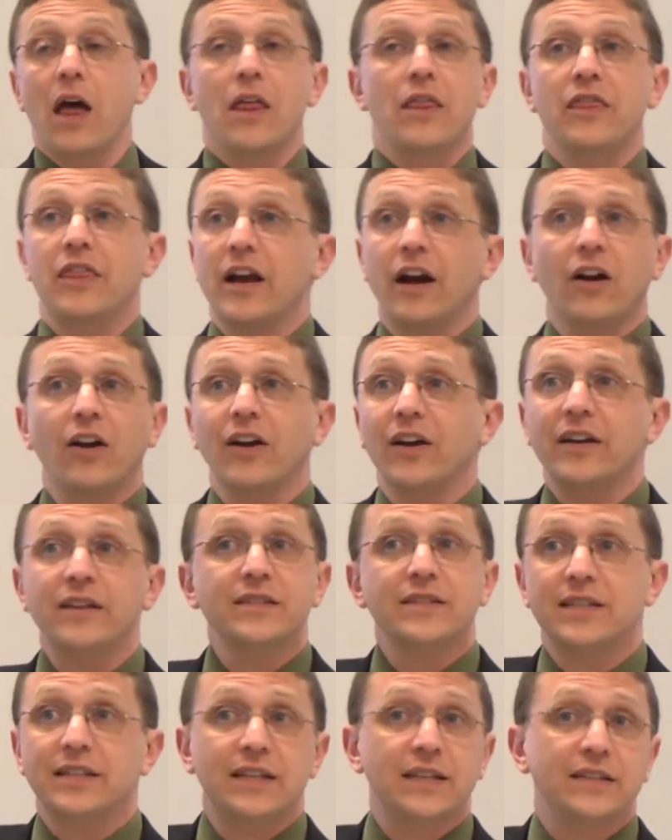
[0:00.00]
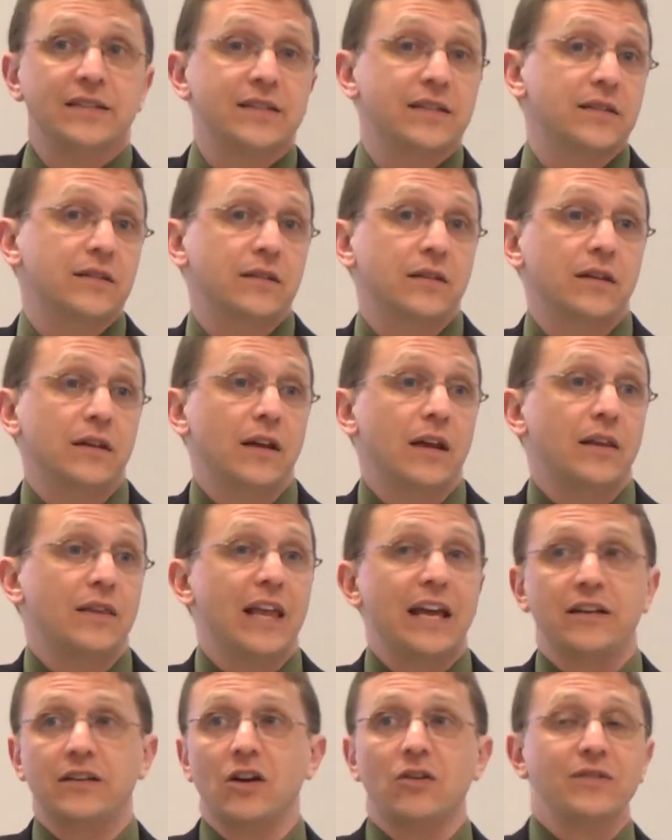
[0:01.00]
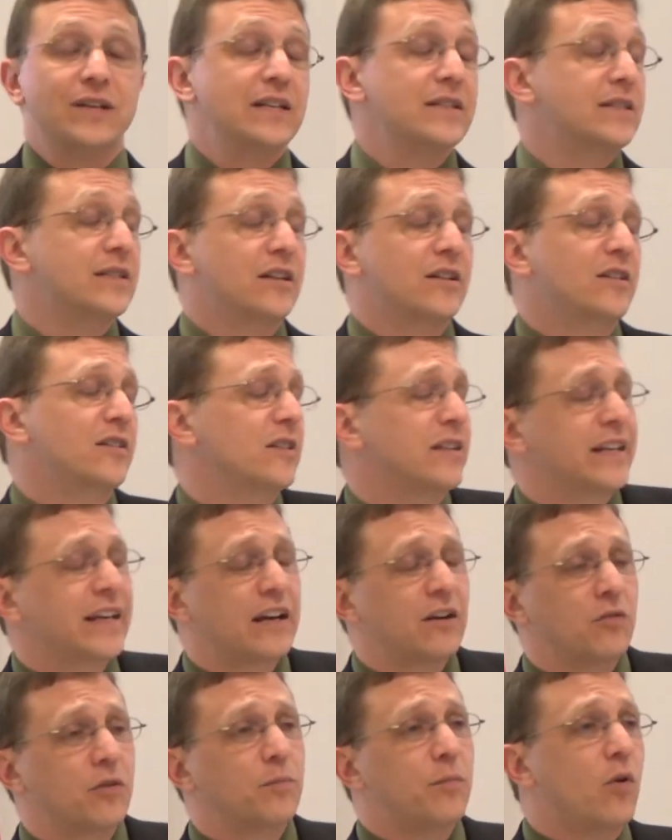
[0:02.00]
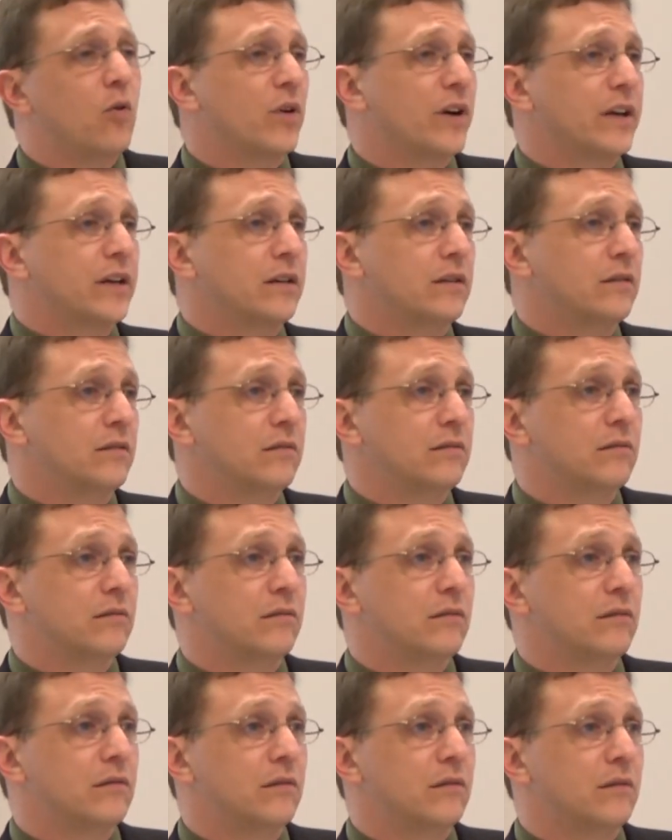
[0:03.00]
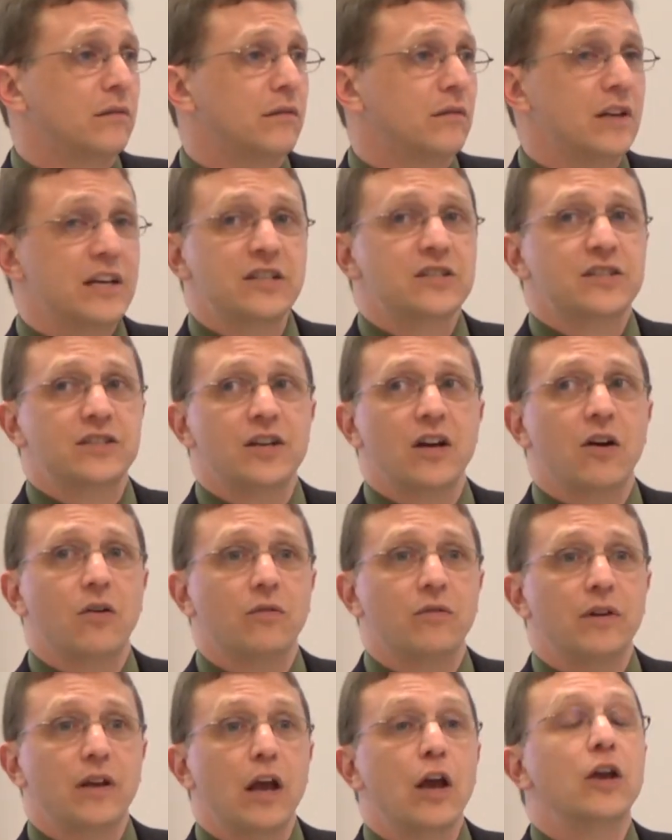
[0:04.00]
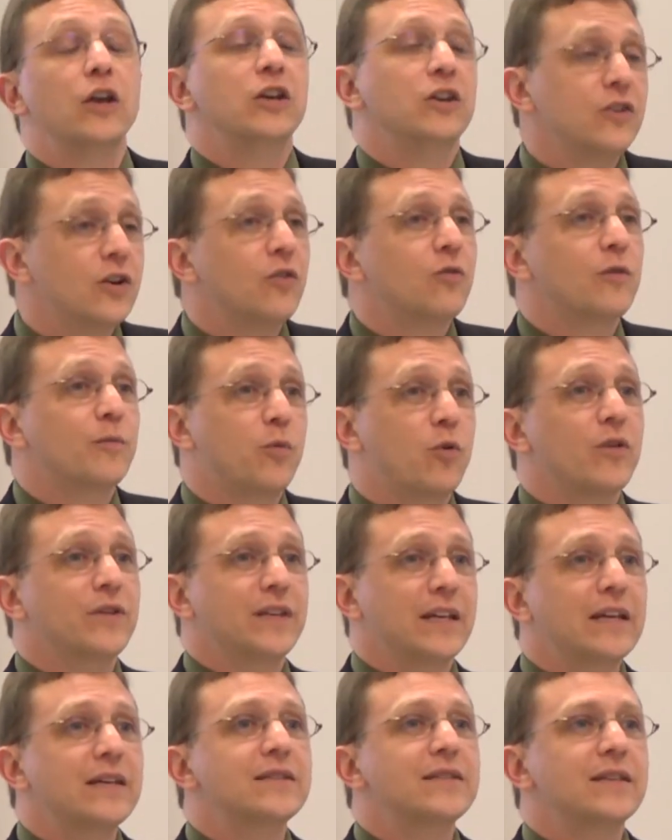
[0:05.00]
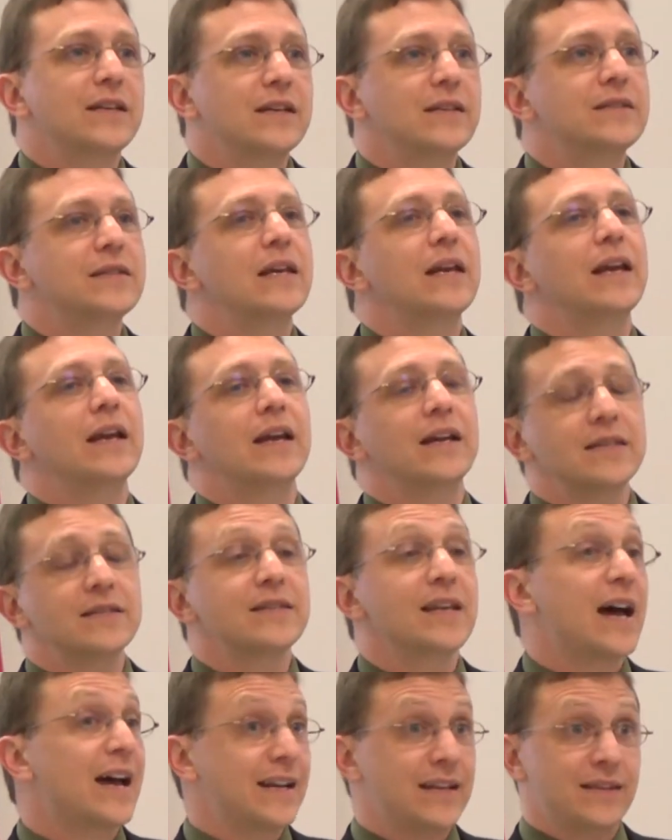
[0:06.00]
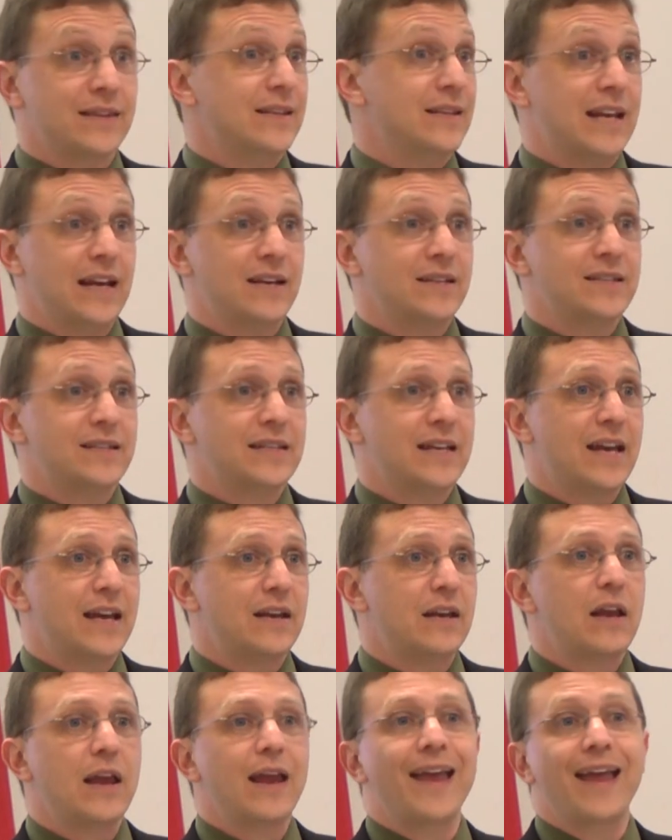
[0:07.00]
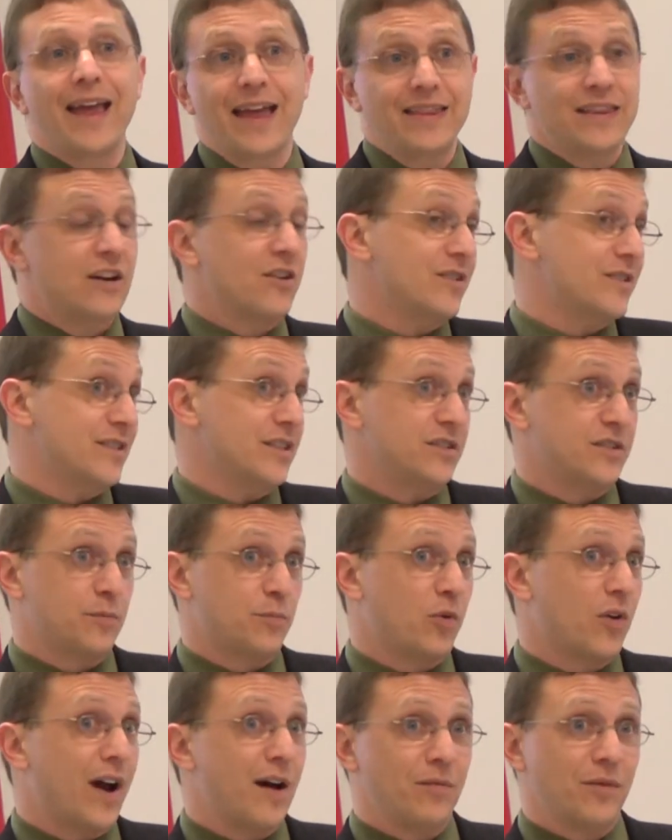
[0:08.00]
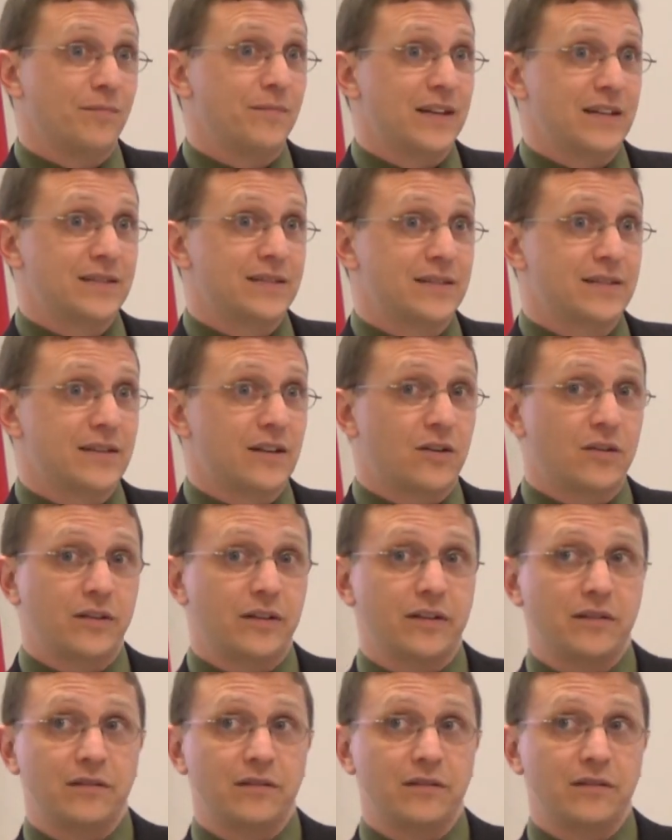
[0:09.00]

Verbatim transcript: there are incidents that don't necessarily get reported. They just don't. You don't report the incidents, it's not in the data set, and there isn't a problem necessarily.